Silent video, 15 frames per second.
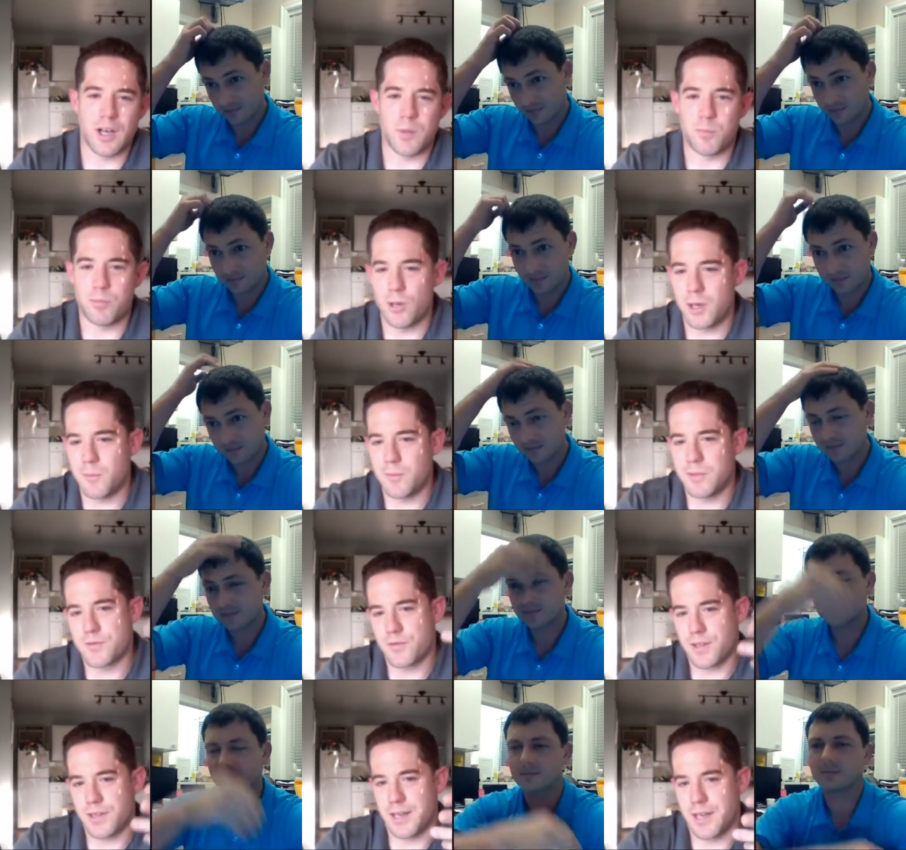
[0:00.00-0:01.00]
Speaker 1: appointments
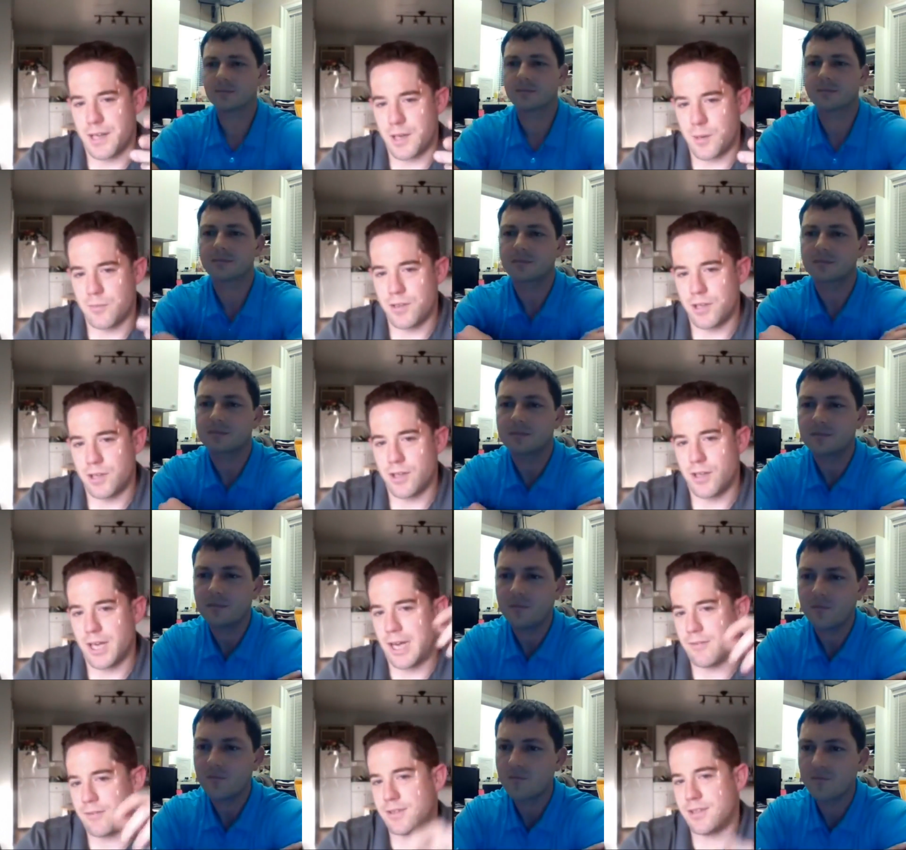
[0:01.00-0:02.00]
for them. You don't
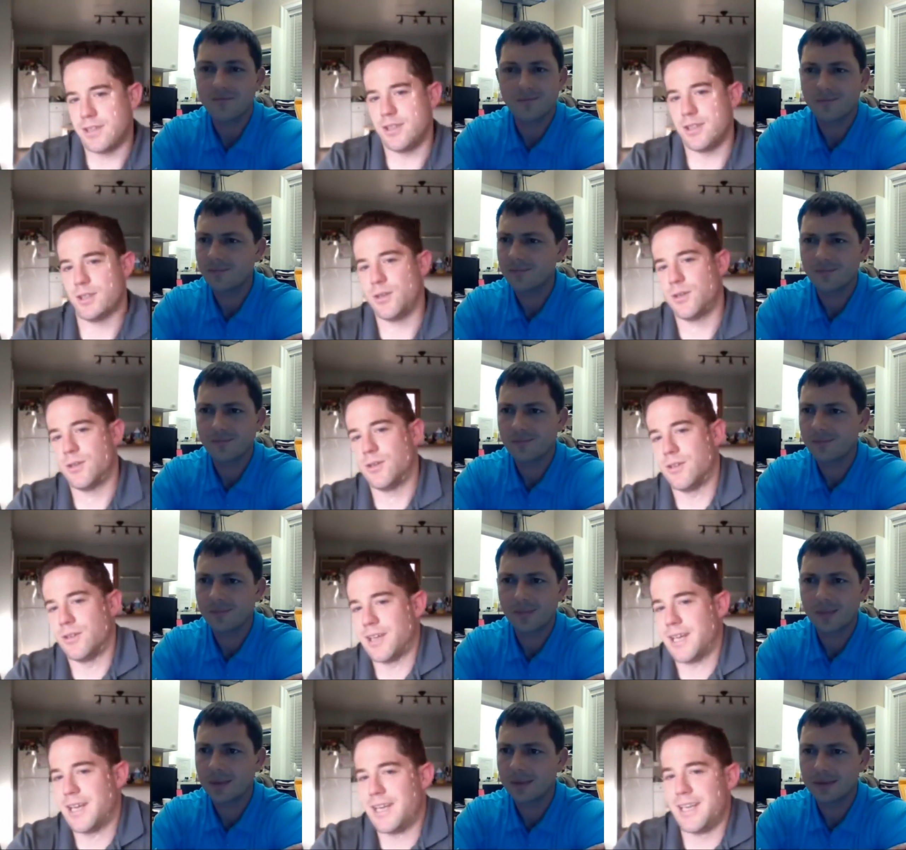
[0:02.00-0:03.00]
have to do
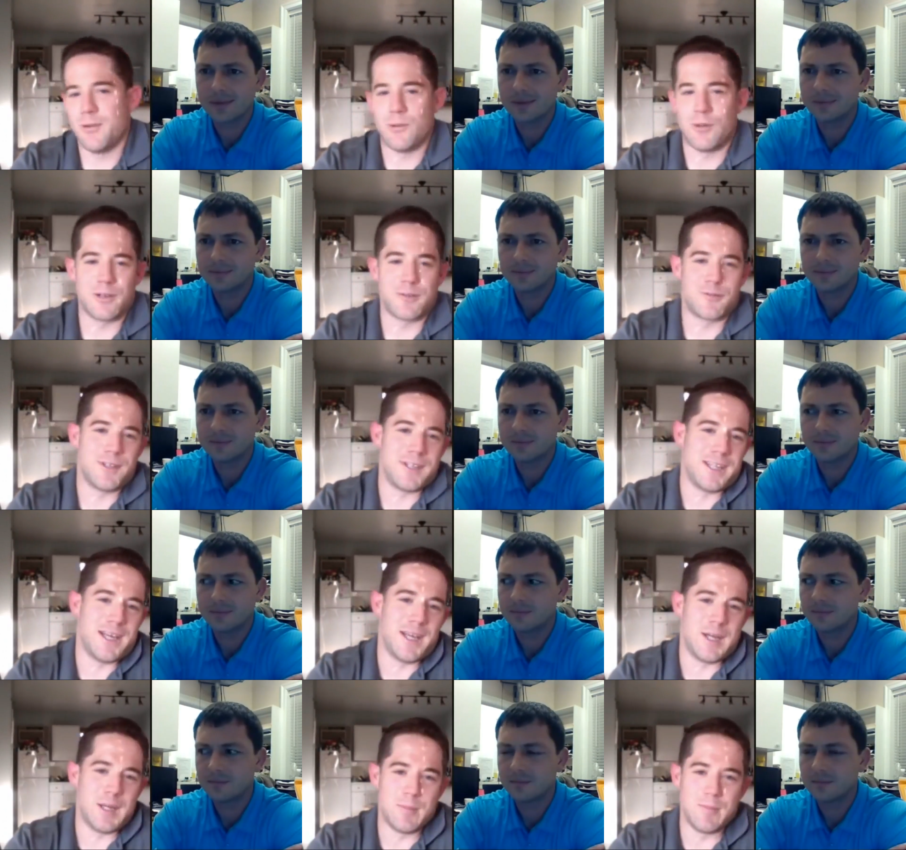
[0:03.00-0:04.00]
any work for
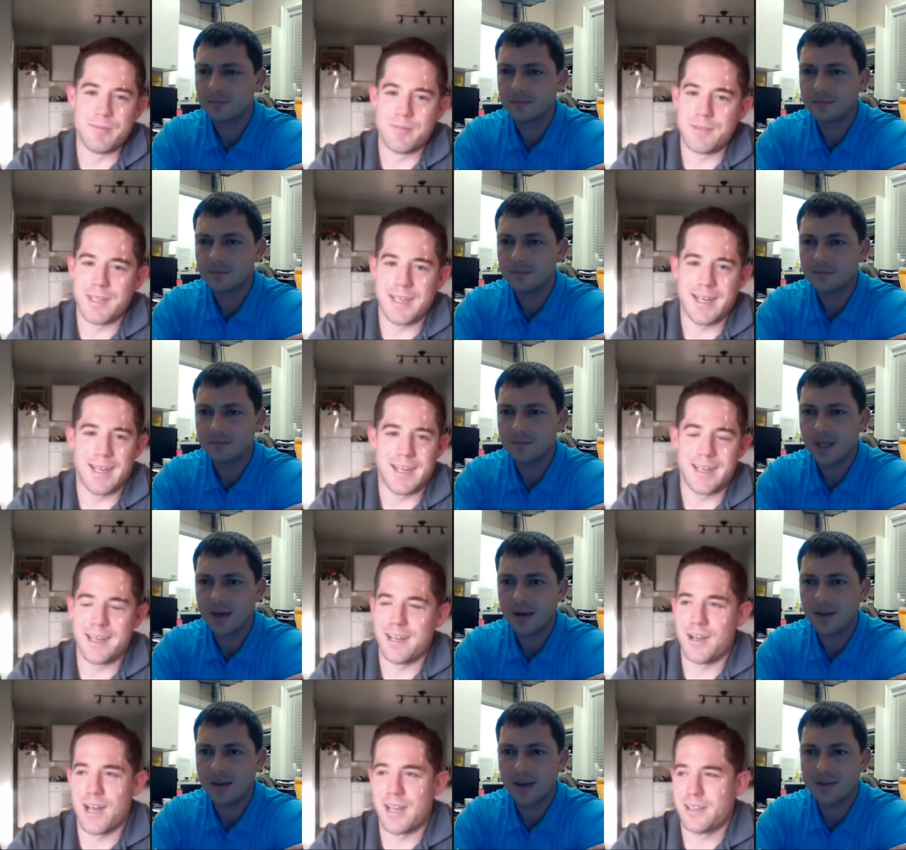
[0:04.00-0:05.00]
them. Yeah. And
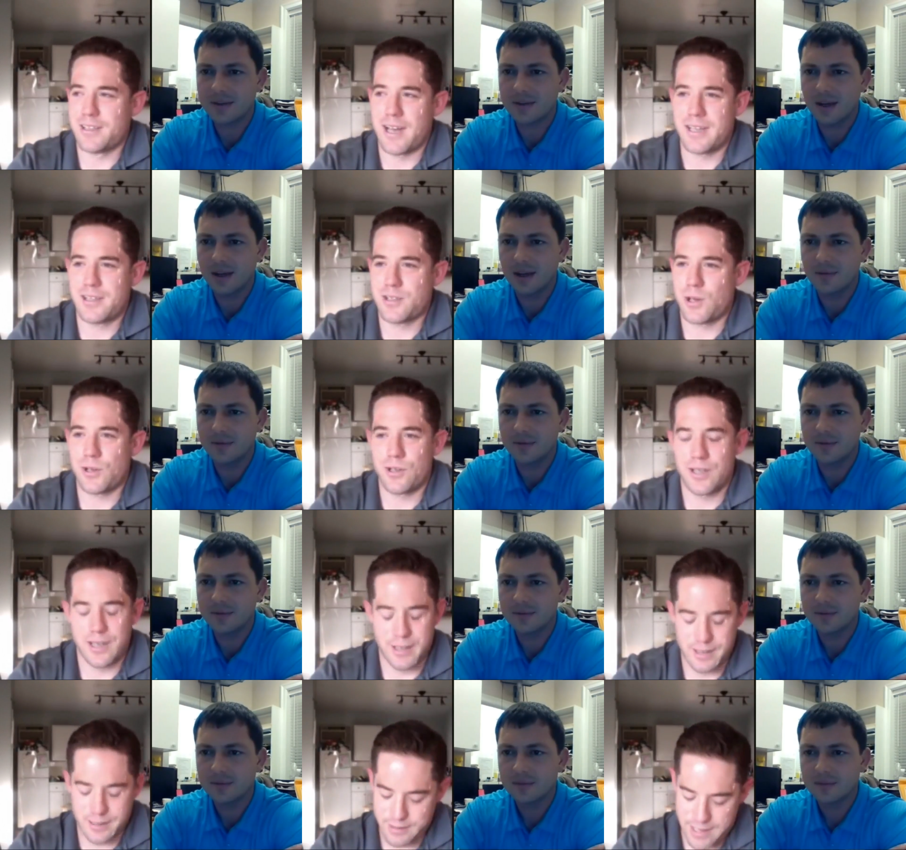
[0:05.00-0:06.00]
I'm
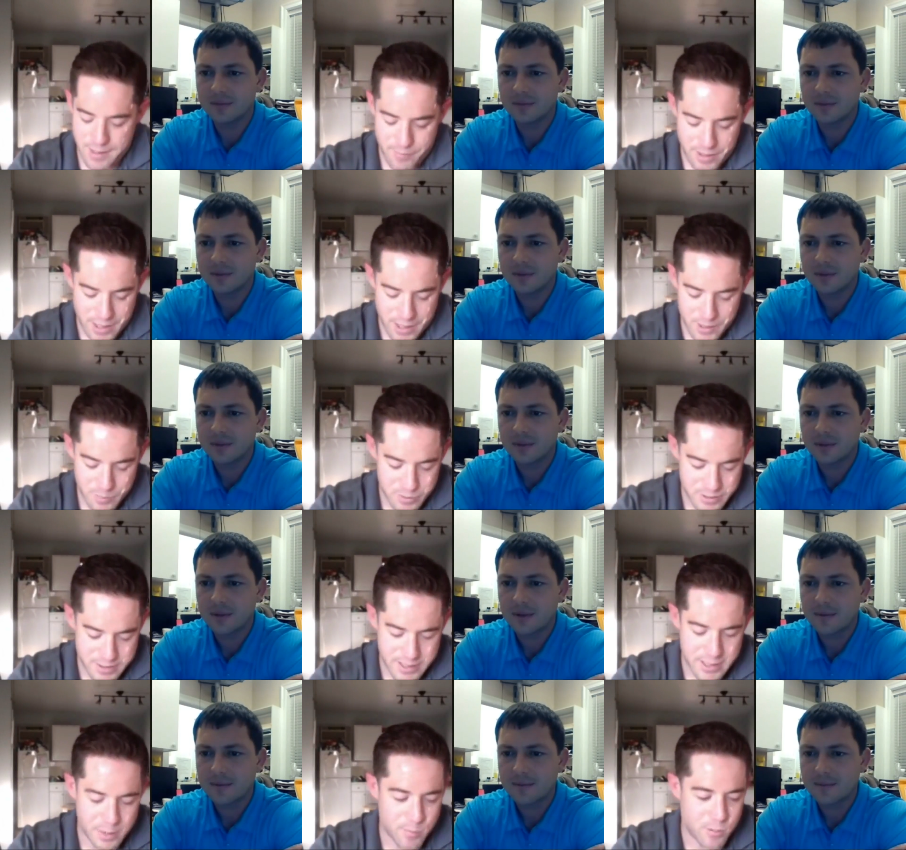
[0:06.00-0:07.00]

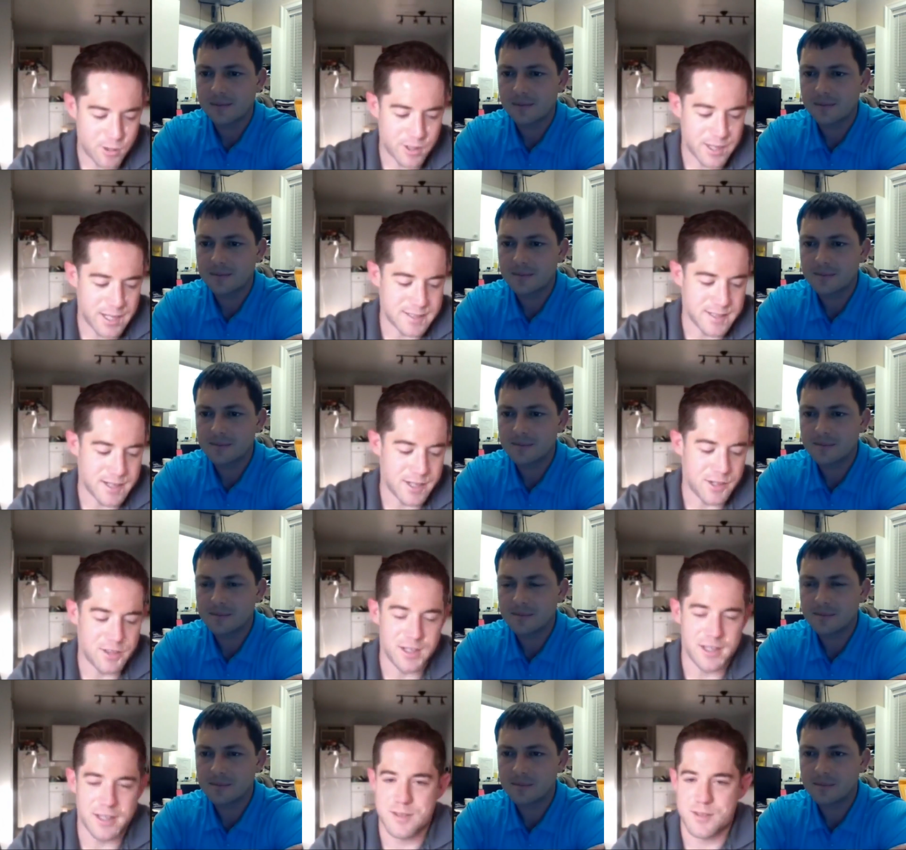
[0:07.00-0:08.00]
100% on board. That's another
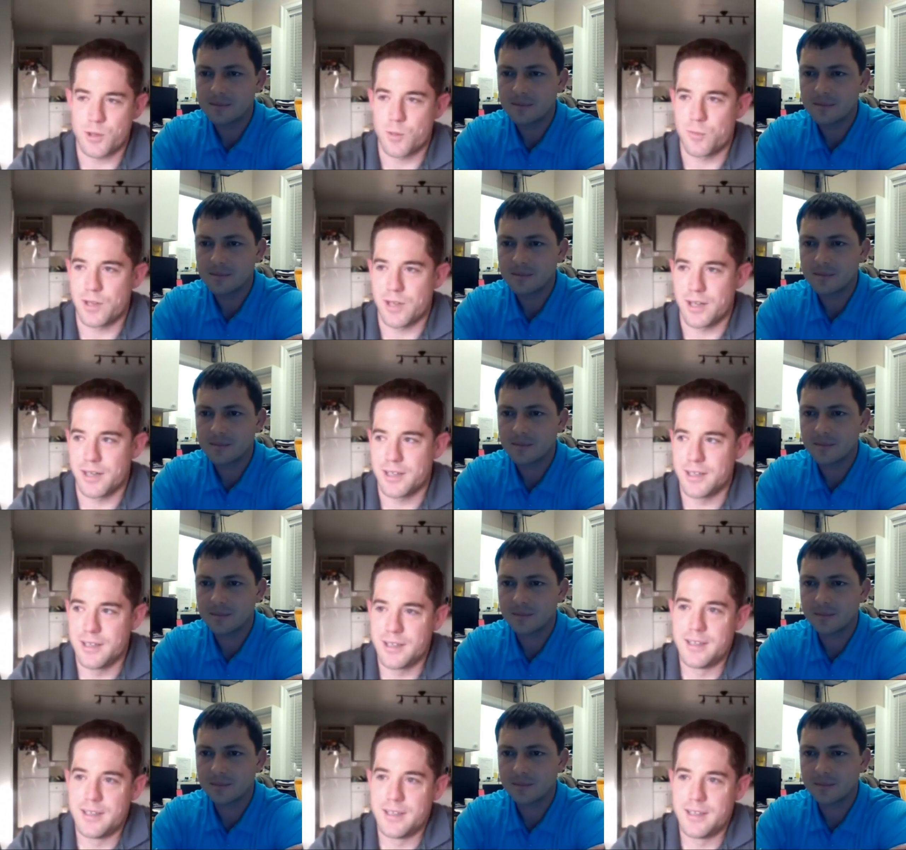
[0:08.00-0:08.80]
thing that sold me on